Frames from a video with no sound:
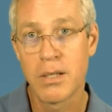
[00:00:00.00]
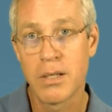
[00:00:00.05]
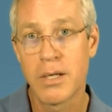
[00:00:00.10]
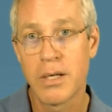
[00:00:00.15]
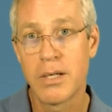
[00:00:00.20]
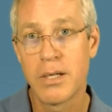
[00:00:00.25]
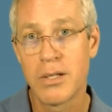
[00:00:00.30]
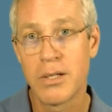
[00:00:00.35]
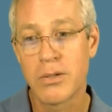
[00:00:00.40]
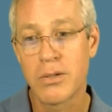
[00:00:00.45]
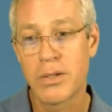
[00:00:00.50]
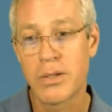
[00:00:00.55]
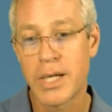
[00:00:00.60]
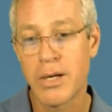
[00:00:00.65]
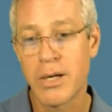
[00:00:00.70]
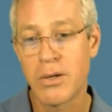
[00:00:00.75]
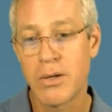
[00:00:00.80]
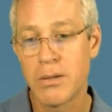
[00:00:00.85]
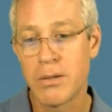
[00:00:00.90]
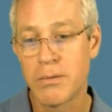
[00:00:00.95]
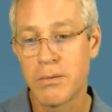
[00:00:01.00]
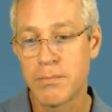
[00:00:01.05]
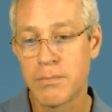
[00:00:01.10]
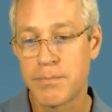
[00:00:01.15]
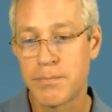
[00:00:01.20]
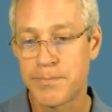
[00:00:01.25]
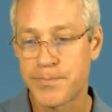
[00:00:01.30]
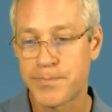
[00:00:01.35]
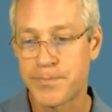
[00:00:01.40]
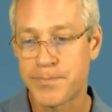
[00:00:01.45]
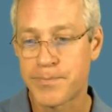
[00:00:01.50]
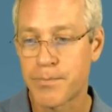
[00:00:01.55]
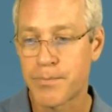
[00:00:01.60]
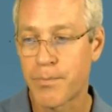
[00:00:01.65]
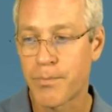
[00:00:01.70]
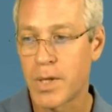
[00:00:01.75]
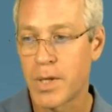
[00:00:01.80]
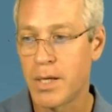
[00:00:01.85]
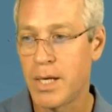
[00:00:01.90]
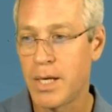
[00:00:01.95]
initial encounter,
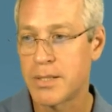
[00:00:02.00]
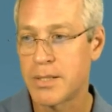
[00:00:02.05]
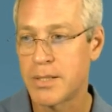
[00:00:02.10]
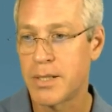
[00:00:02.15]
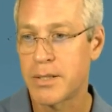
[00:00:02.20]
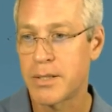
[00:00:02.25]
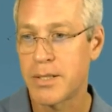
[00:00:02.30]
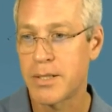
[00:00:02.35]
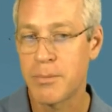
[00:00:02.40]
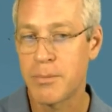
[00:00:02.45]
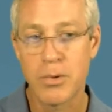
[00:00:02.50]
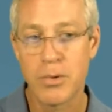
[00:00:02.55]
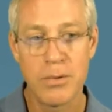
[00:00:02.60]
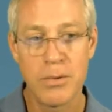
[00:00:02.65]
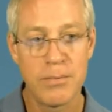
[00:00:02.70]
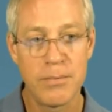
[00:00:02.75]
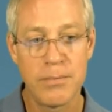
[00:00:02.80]
as an example.